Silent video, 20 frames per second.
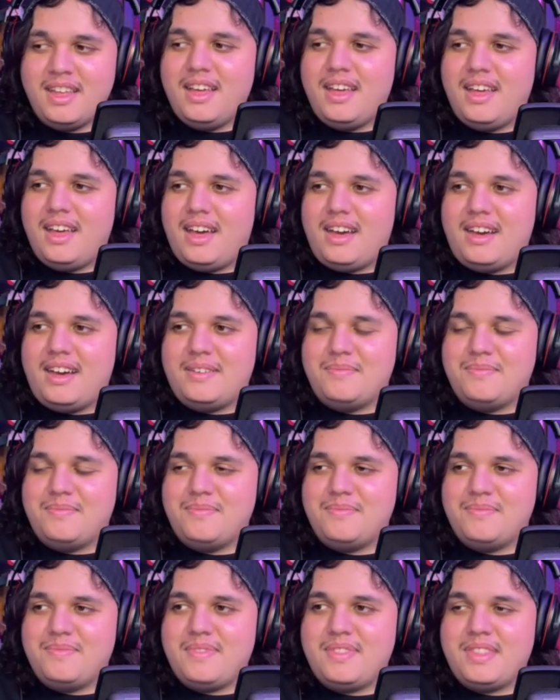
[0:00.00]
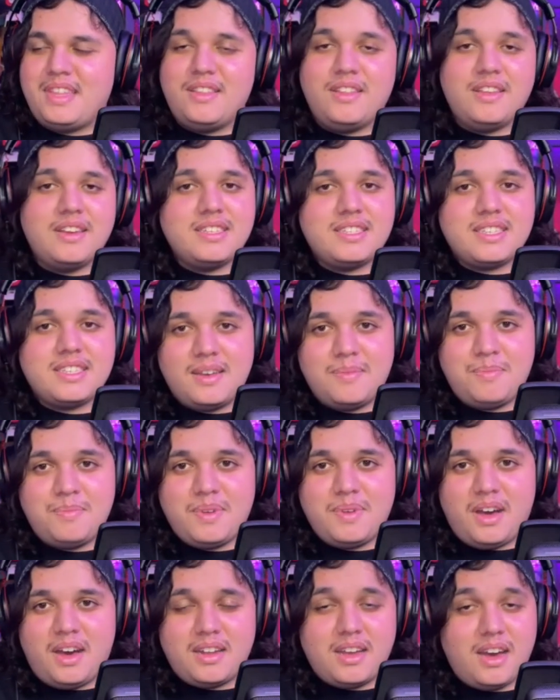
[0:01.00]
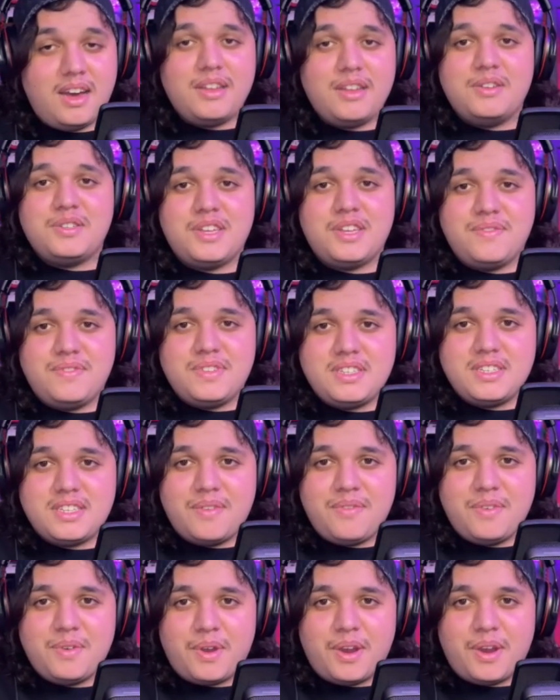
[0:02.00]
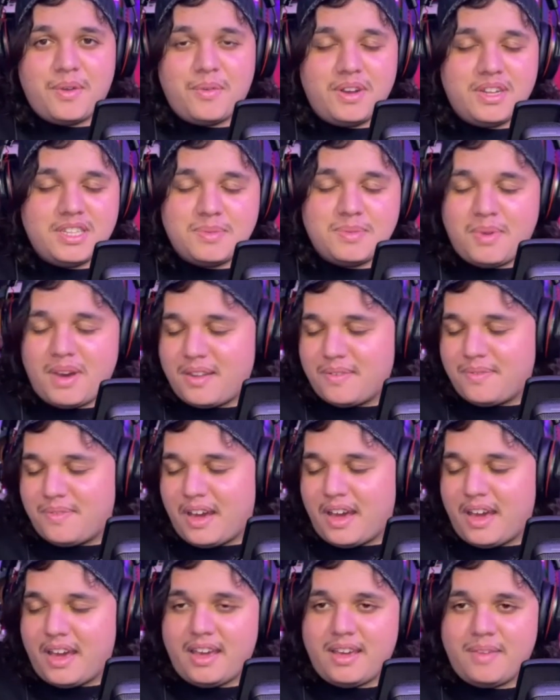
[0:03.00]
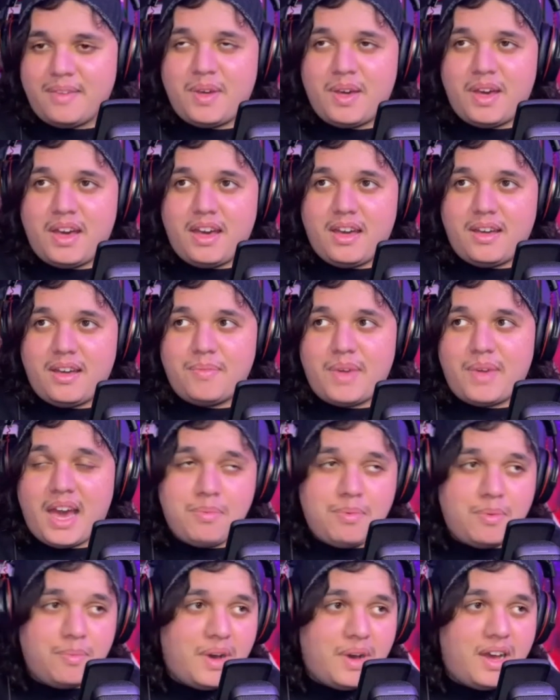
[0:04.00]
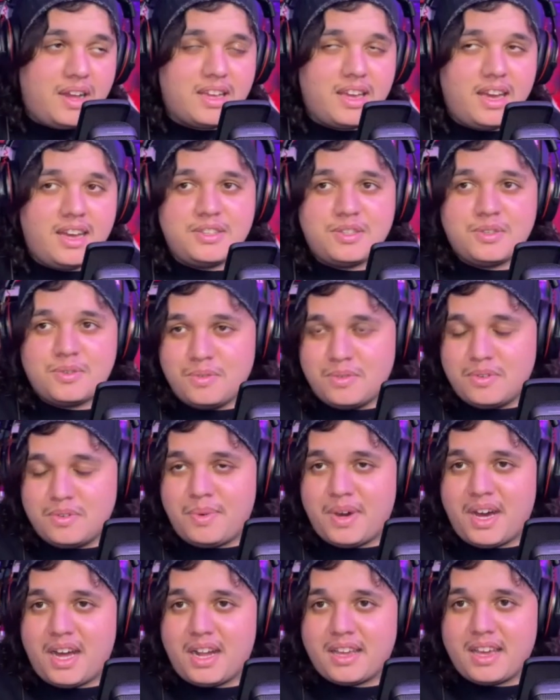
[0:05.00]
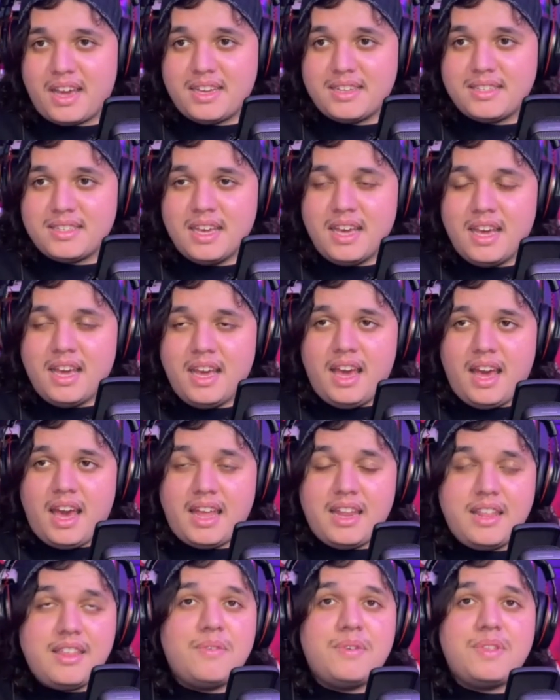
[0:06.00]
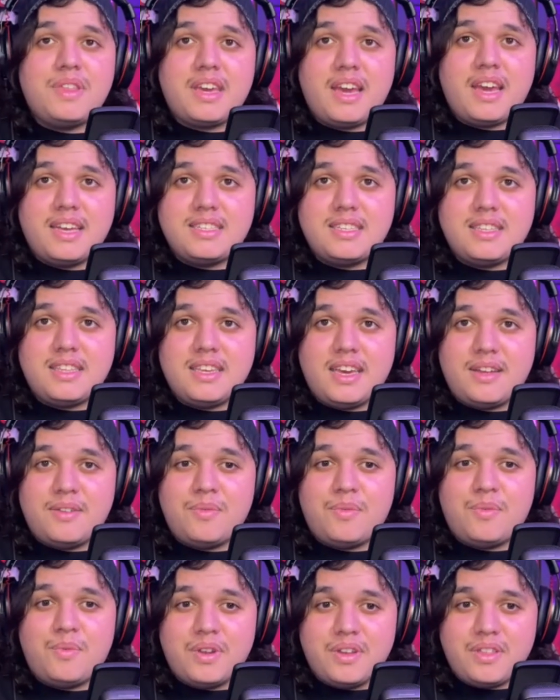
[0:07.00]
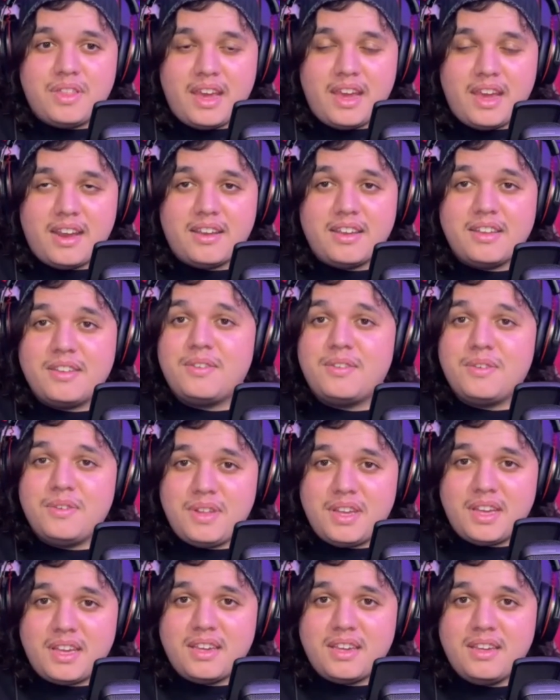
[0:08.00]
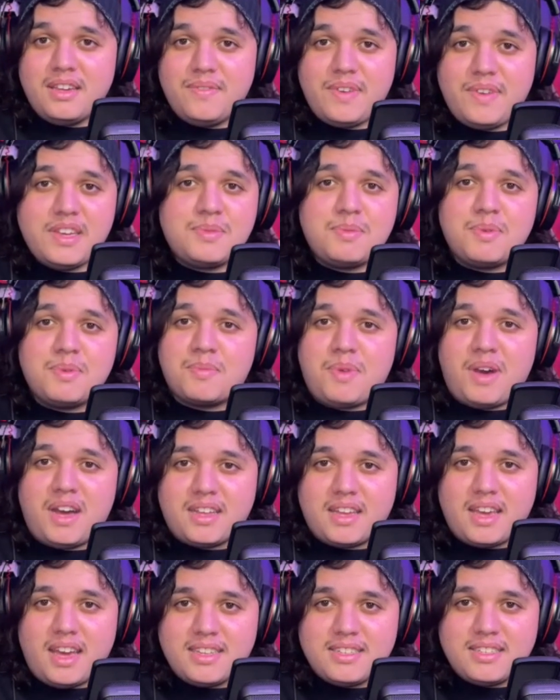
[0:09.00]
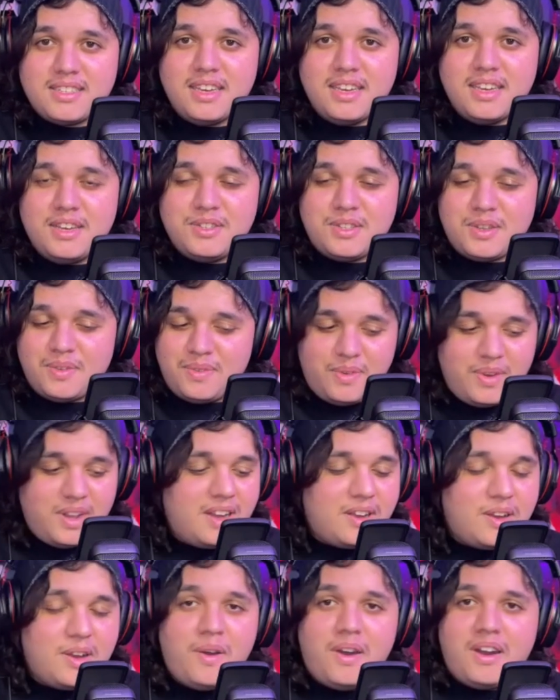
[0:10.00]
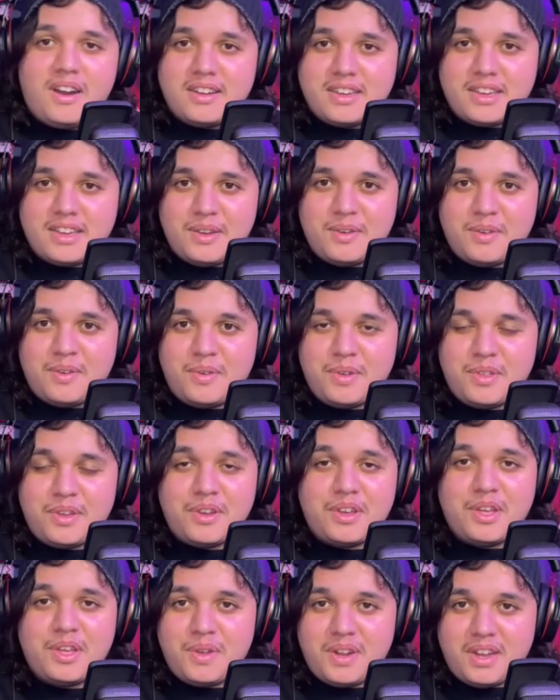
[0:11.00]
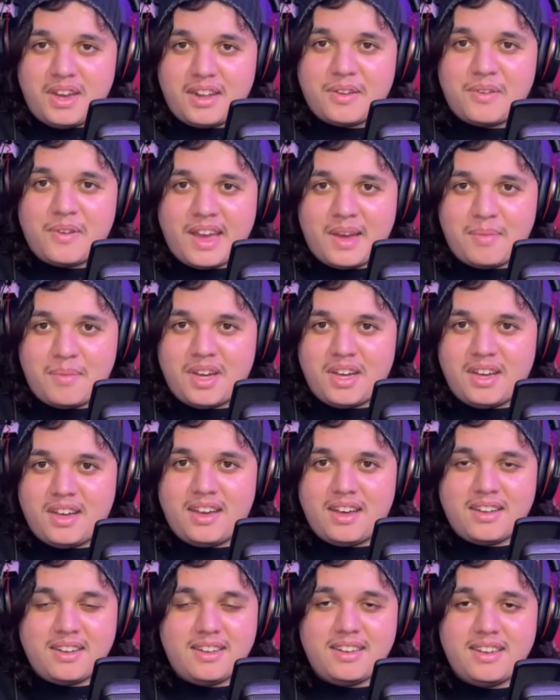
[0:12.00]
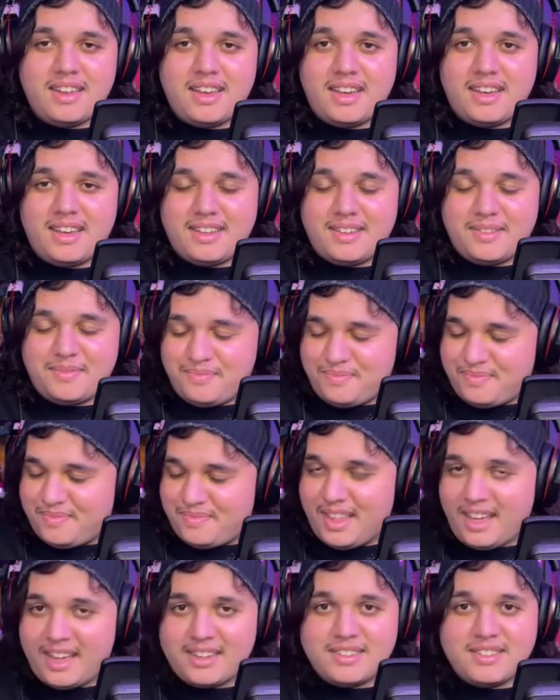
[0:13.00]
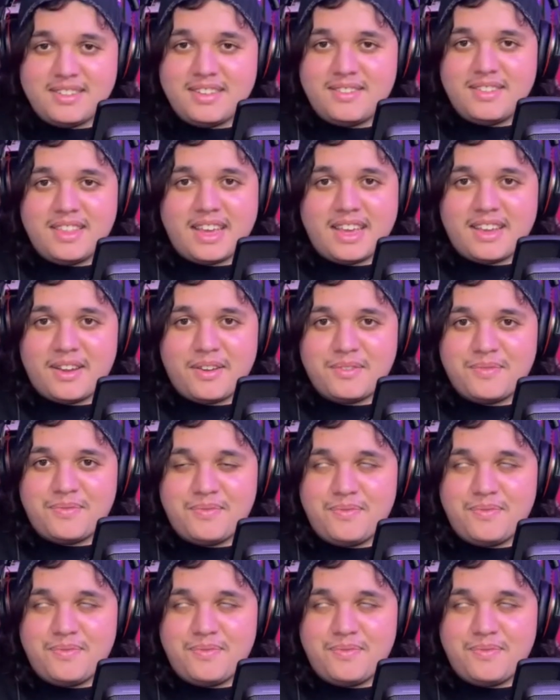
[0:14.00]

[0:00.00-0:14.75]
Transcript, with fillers: Um, then look us up on audio services everywhere. We're on Spotify, um, Apple Podcasts, Google Podcasts, anything with a cast at the end, we're there, including Facebook podcasts. So if you want to go argue with your QAnon grandma on, uh, on like her